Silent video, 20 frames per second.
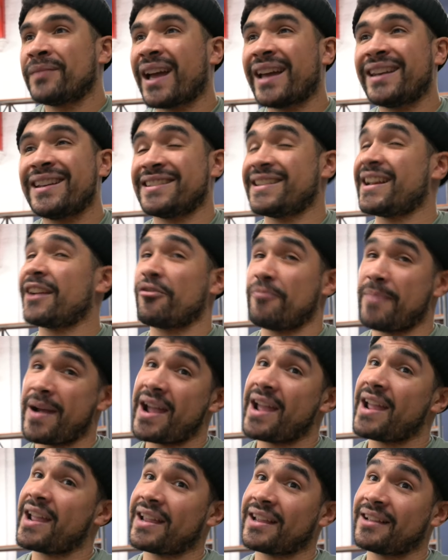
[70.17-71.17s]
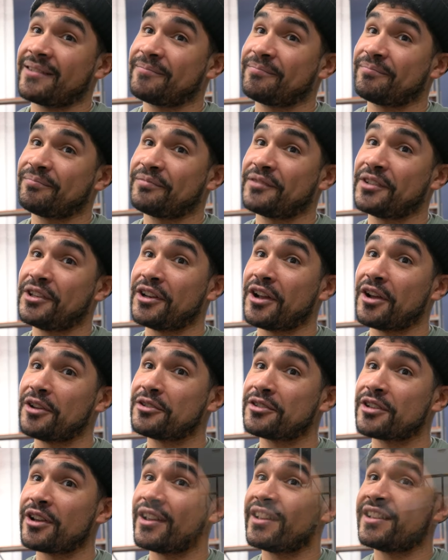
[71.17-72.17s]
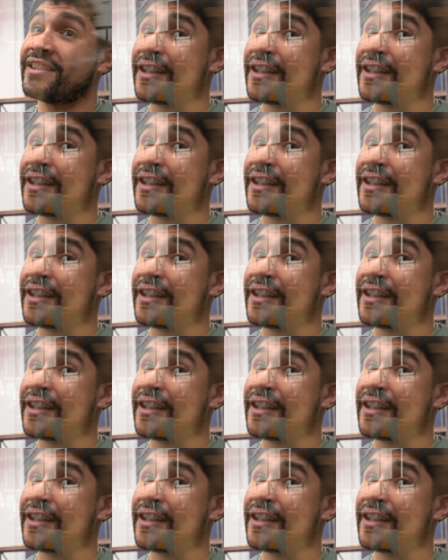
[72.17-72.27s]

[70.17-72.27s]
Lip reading: and it's acrobatic. You know, so it's